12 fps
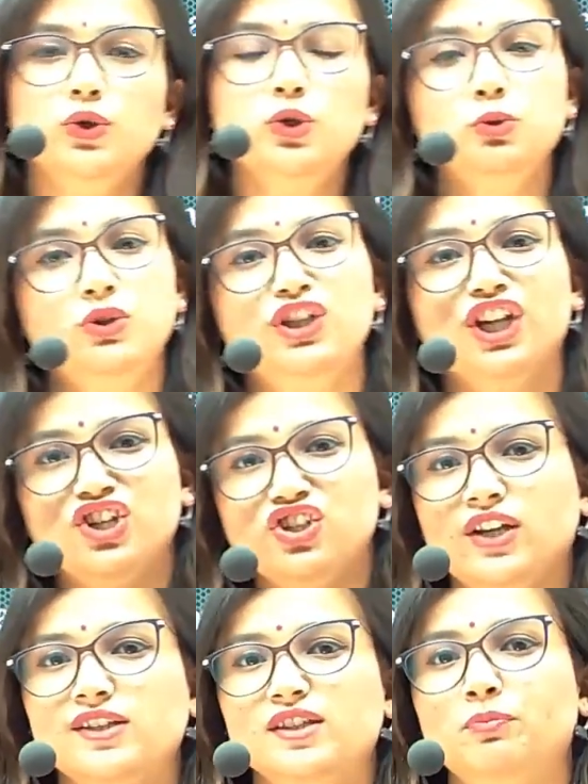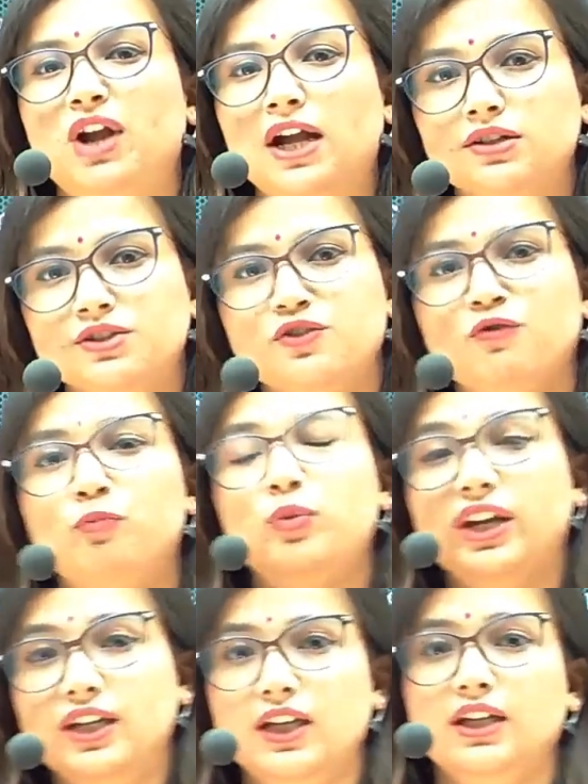euthanasia is the practice of
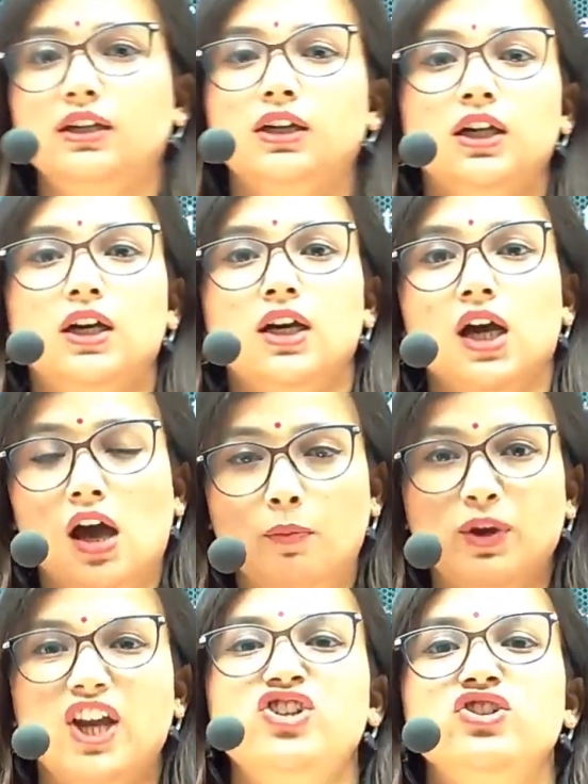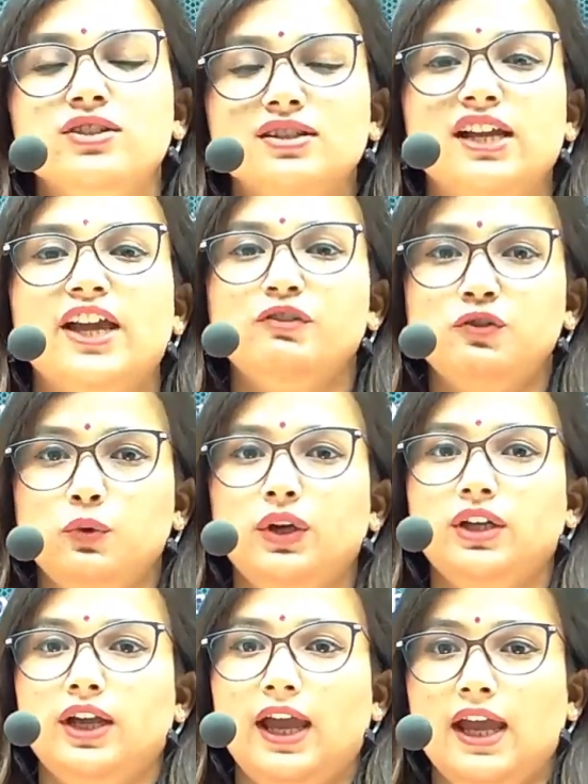bringing a patient's life to
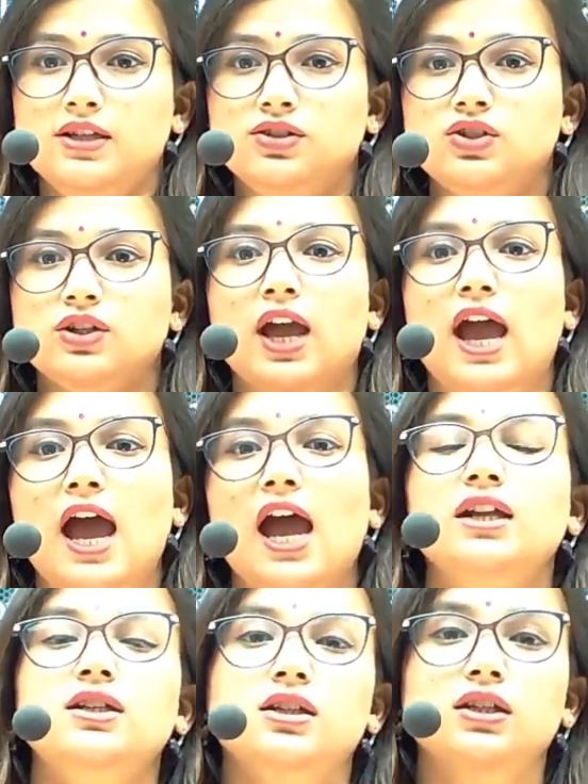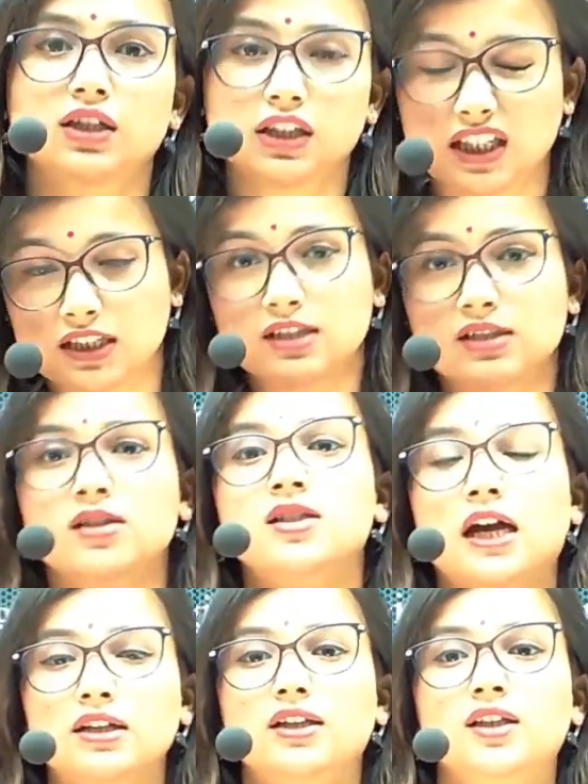an end, and it is
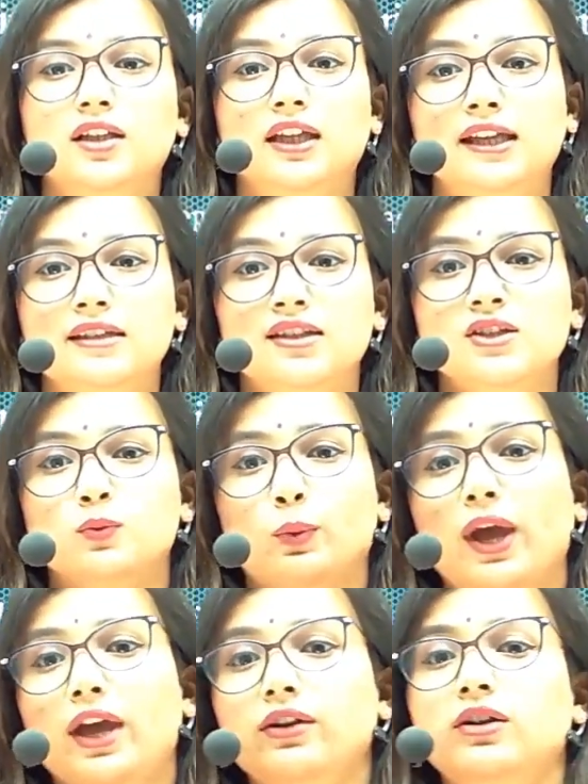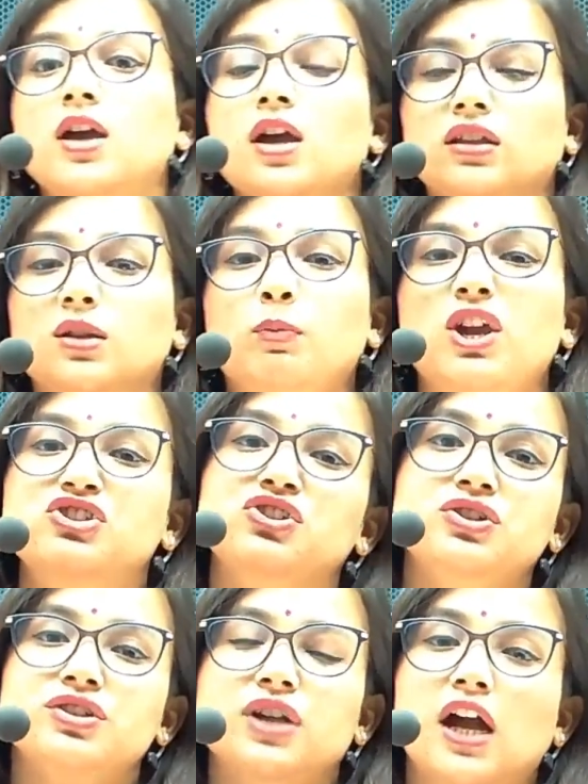done in the cases where the
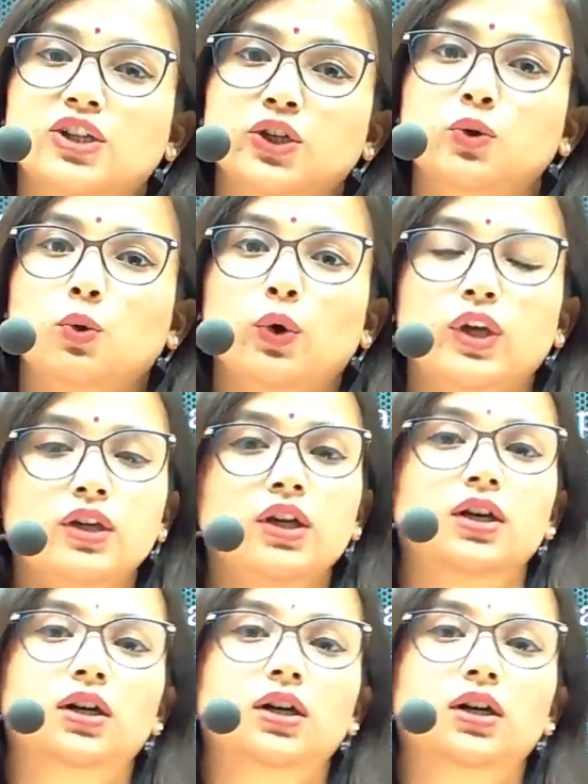patient is undergoing